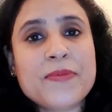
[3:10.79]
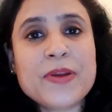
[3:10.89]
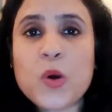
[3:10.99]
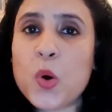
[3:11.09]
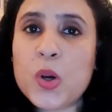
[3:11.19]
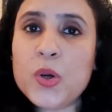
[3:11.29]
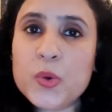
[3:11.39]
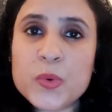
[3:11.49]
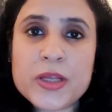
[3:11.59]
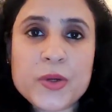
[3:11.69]
We all
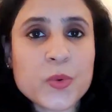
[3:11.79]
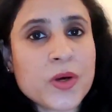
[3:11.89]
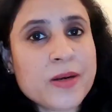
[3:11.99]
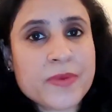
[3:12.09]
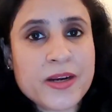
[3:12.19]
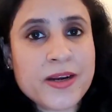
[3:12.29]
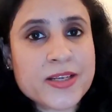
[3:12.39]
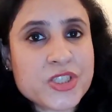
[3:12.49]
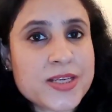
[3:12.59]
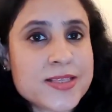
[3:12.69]
know that yoga and
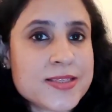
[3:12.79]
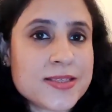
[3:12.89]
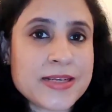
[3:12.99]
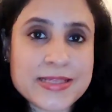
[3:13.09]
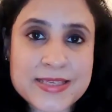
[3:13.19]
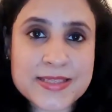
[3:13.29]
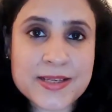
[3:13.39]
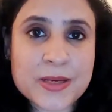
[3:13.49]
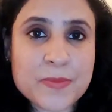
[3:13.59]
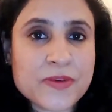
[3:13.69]
meditation is
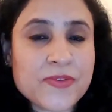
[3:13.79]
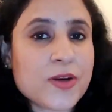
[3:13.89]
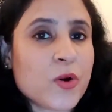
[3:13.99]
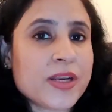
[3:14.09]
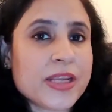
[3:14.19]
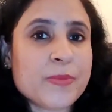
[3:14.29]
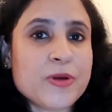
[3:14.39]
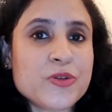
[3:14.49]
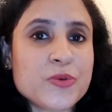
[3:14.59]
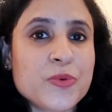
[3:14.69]
necessary, but we're not
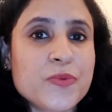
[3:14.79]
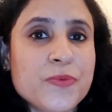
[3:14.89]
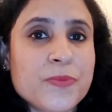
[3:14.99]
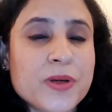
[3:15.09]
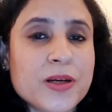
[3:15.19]
able to